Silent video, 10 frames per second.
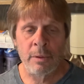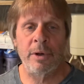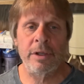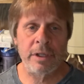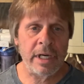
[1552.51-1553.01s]

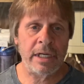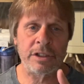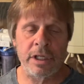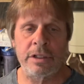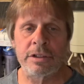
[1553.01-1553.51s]
But you got to
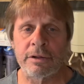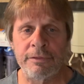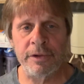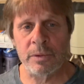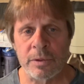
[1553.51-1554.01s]
change your
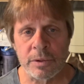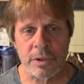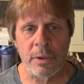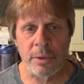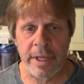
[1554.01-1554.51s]
filters
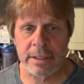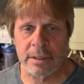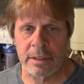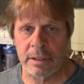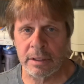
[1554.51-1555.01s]
though.
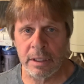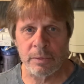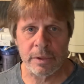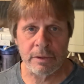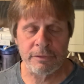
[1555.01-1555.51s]
That's the thing.
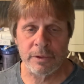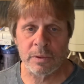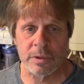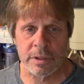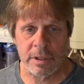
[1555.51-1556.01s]
When the
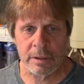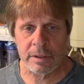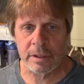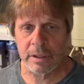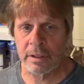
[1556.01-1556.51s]
filters start
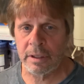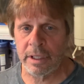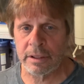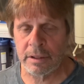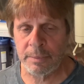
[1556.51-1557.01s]
to get
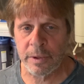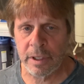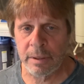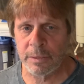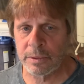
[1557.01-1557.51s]
clogged up with
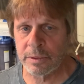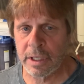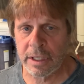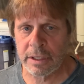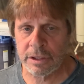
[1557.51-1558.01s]
chemical, you
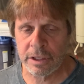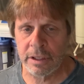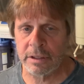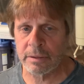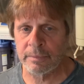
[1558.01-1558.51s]
got to
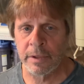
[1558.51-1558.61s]
change them.